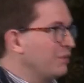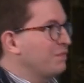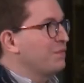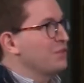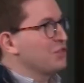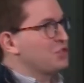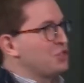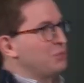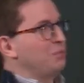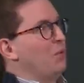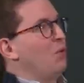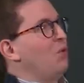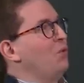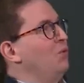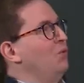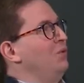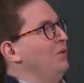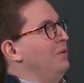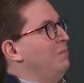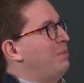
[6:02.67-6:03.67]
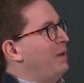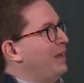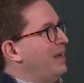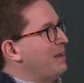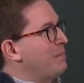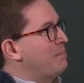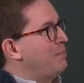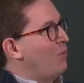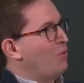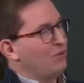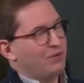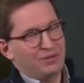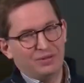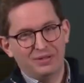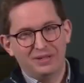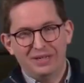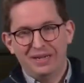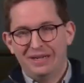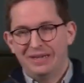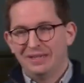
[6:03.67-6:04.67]
of the small but
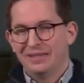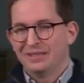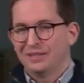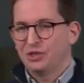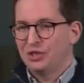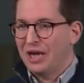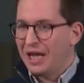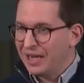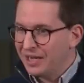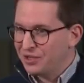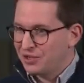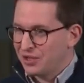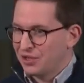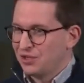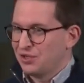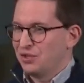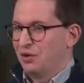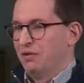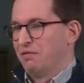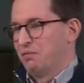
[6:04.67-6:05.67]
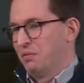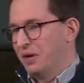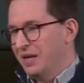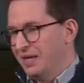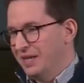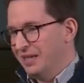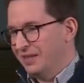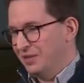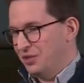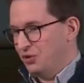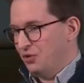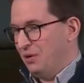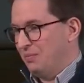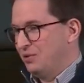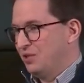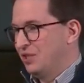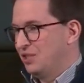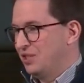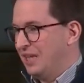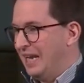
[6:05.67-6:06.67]
important uh, challenges of reading the
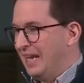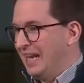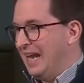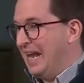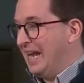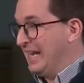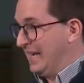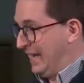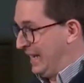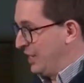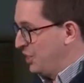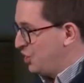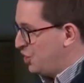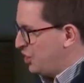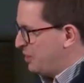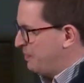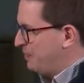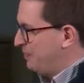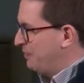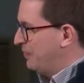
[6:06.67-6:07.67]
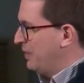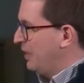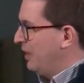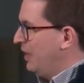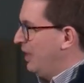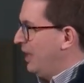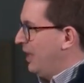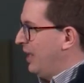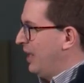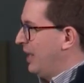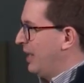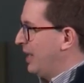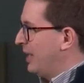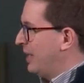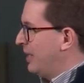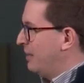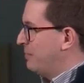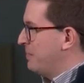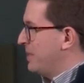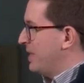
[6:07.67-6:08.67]
scriptures in English
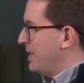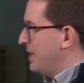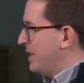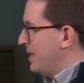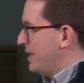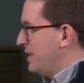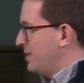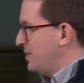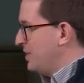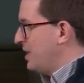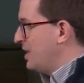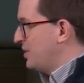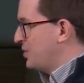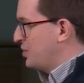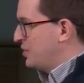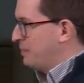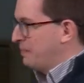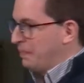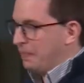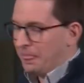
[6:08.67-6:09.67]
um, is this.